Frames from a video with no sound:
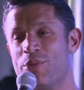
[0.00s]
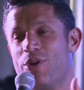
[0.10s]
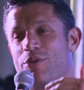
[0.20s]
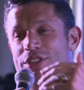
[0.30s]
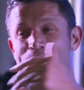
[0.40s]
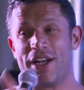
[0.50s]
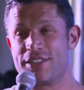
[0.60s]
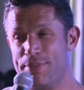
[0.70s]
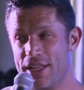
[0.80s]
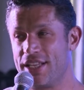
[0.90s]
the more
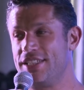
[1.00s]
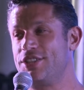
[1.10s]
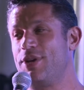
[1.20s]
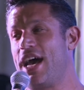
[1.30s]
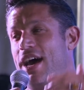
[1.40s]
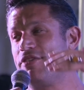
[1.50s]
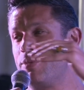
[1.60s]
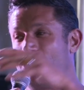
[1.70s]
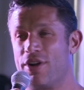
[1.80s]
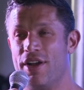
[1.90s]
responsibilities you have,
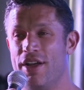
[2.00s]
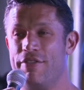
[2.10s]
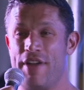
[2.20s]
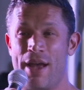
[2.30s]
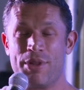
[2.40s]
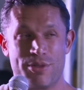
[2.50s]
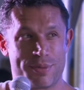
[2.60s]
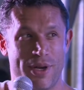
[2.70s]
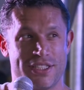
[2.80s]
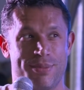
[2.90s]
the more family
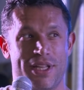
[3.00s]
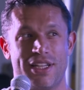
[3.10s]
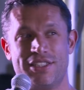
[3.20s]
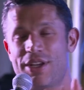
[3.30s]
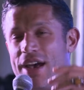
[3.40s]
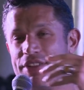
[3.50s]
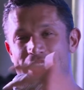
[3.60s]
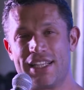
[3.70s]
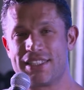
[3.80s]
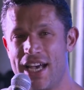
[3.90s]
responsibilities you have, the
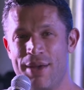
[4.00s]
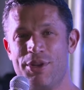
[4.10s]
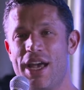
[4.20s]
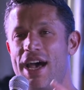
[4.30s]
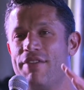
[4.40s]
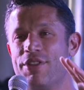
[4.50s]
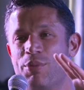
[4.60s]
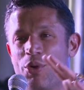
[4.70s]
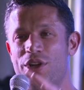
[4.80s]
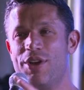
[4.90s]
less time you have, the
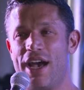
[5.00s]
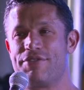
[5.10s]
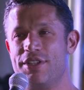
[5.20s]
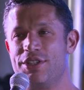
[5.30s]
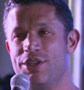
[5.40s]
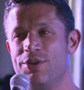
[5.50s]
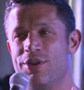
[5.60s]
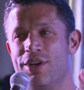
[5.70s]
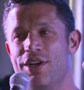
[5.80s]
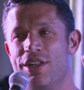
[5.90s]
more you have to
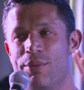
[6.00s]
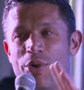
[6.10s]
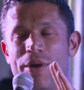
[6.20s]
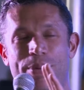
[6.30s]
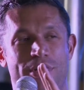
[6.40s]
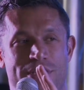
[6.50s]
do, the more